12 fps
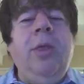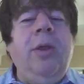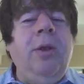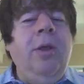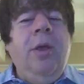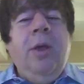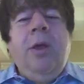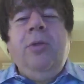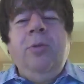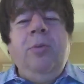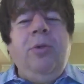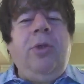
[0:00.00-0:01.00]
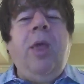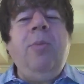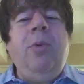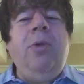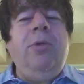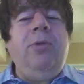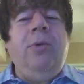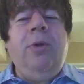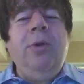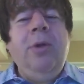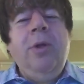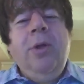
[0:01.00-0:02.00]
than consumer staples
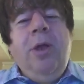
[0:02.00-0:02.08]
or